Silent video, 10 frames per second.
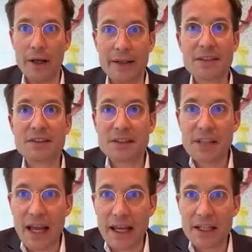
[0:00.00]
the
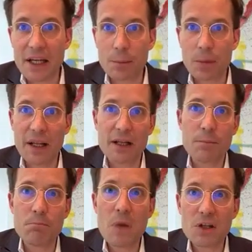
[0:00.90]
state played a
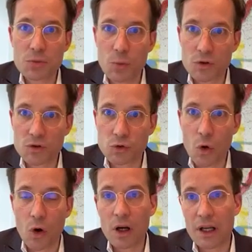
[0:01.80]
much more
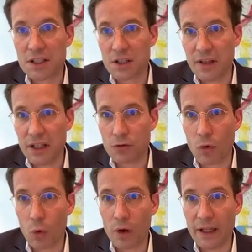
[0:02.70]
stronger intervening
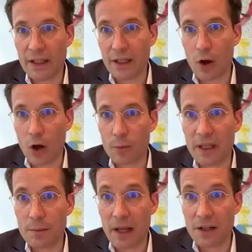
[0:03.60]
role in the economy in many